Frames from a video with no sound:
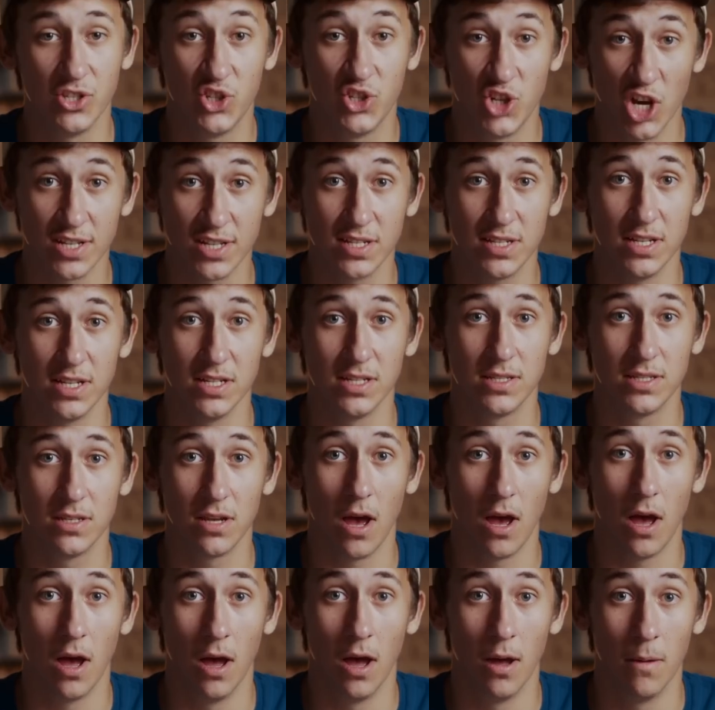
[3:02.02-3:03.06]
is justice
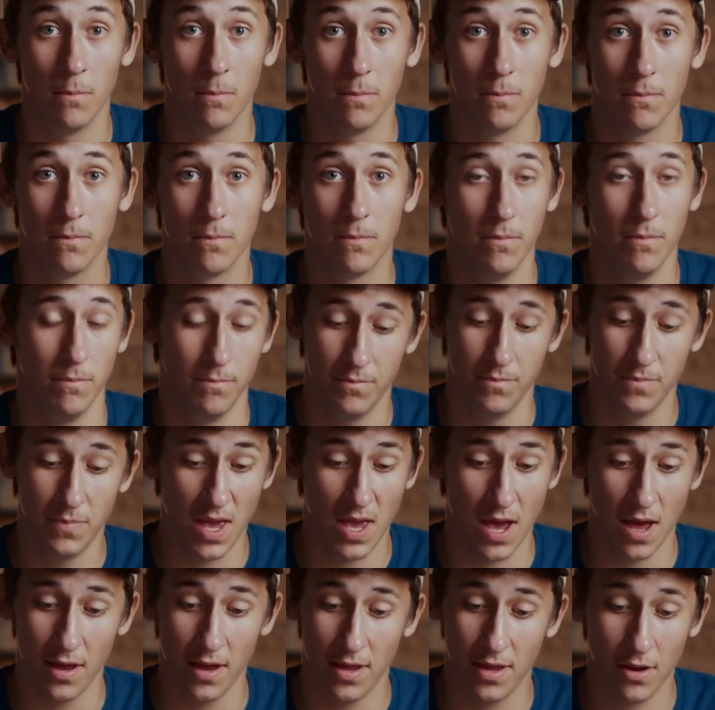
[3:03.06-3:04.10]

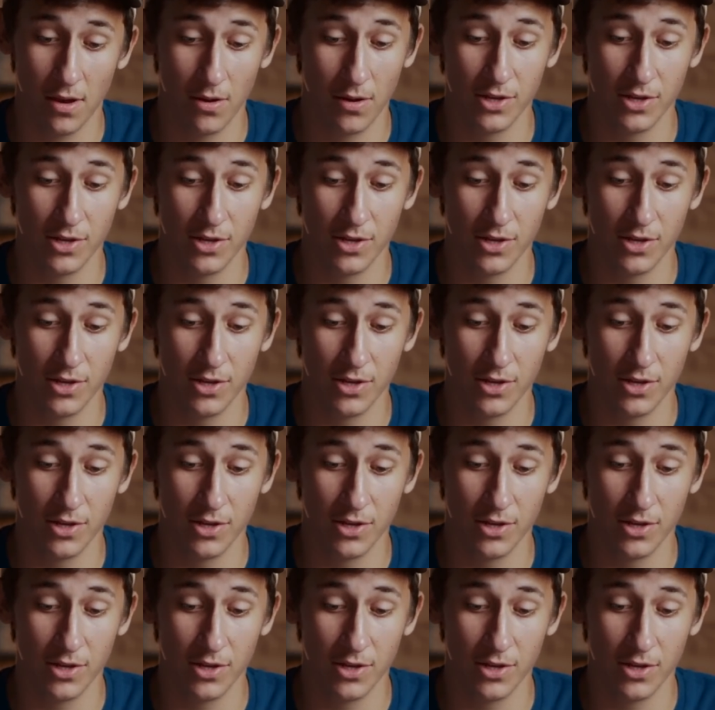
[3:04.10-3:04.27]
here